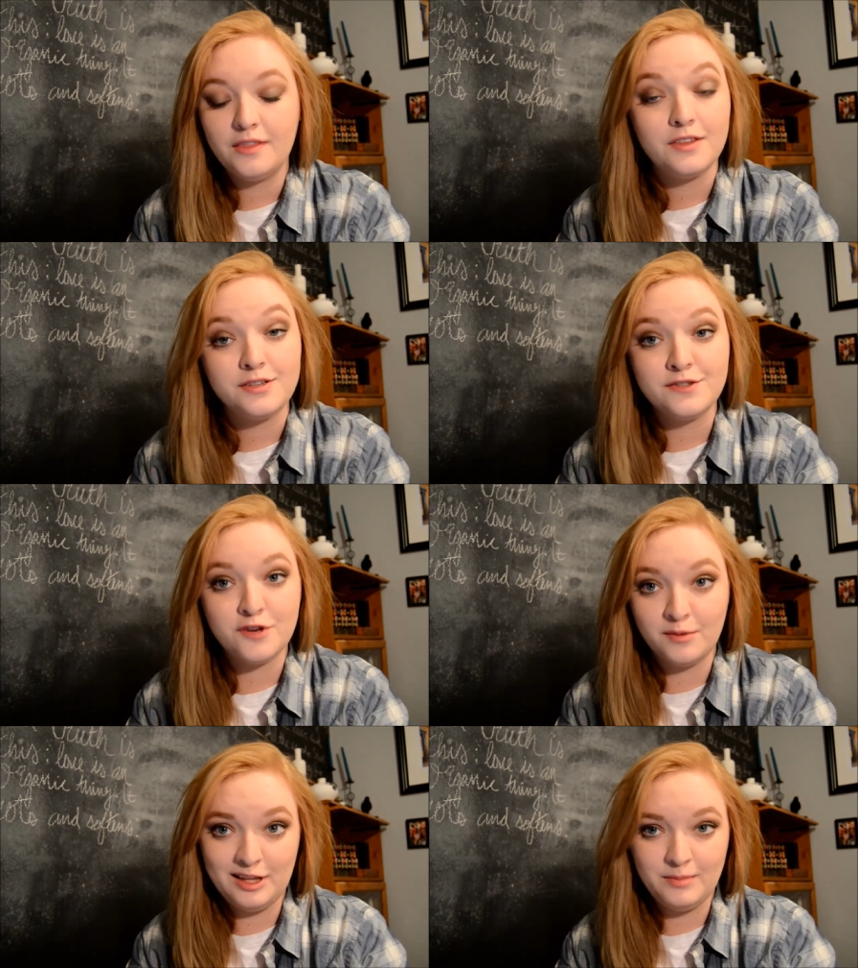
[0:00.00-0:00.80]
This is
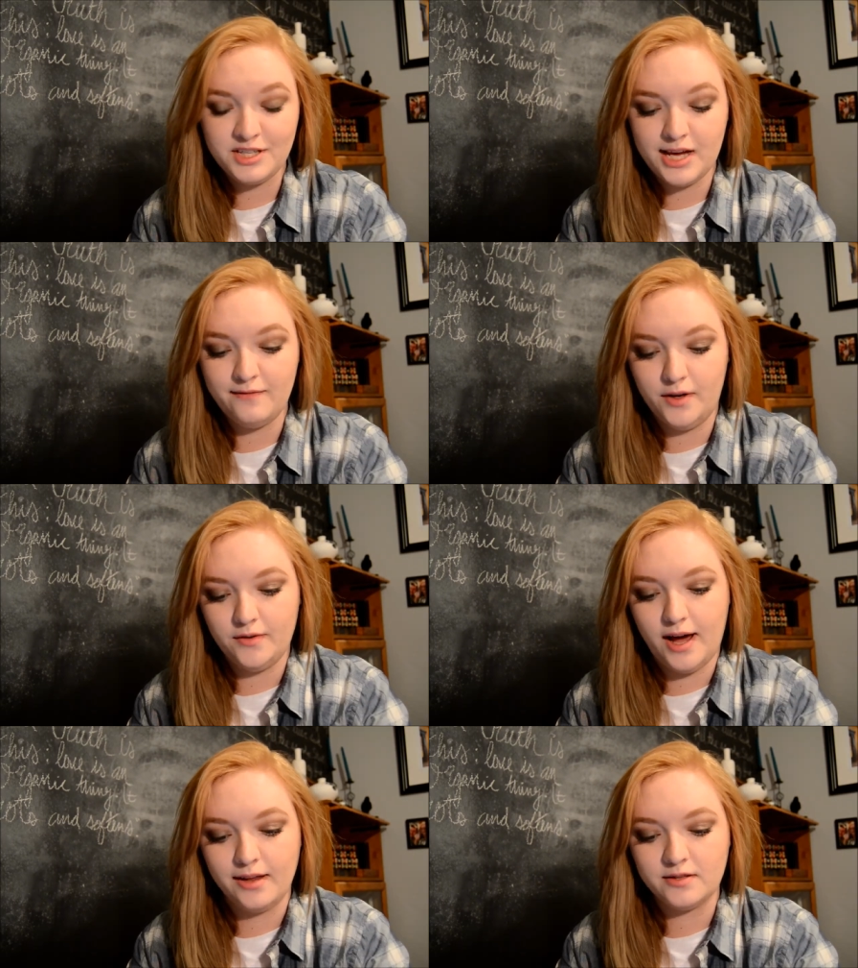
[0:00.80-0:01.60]
from Clementine von
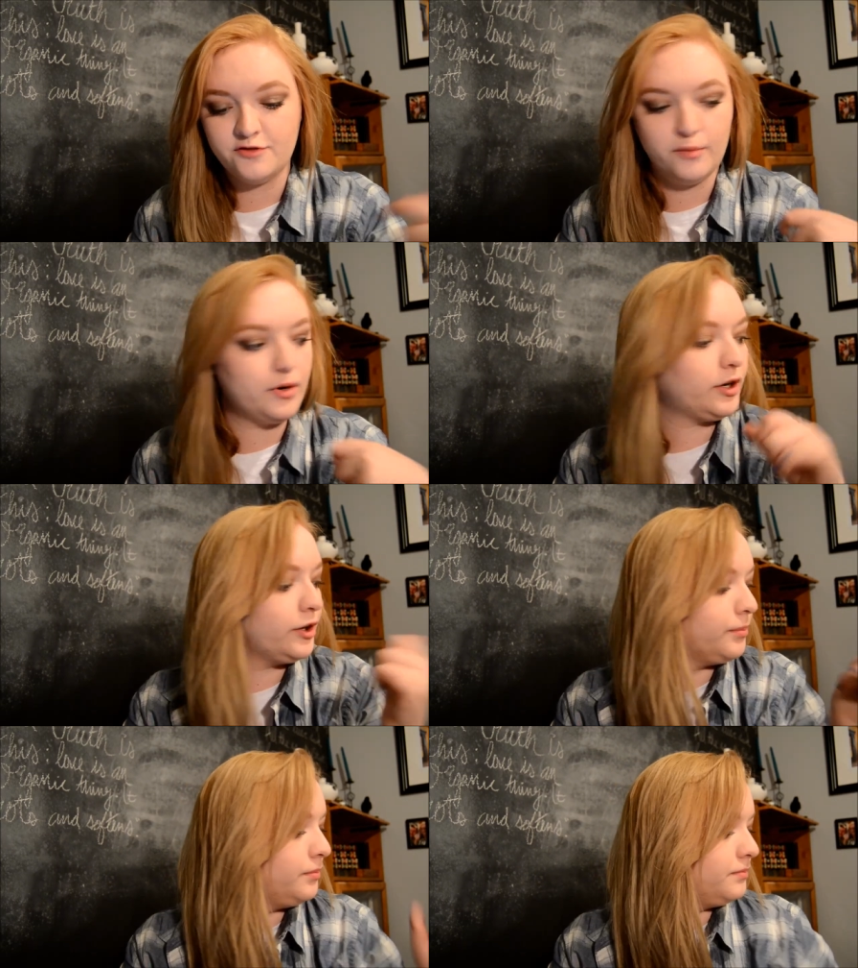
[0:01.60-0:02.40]
Radics, from her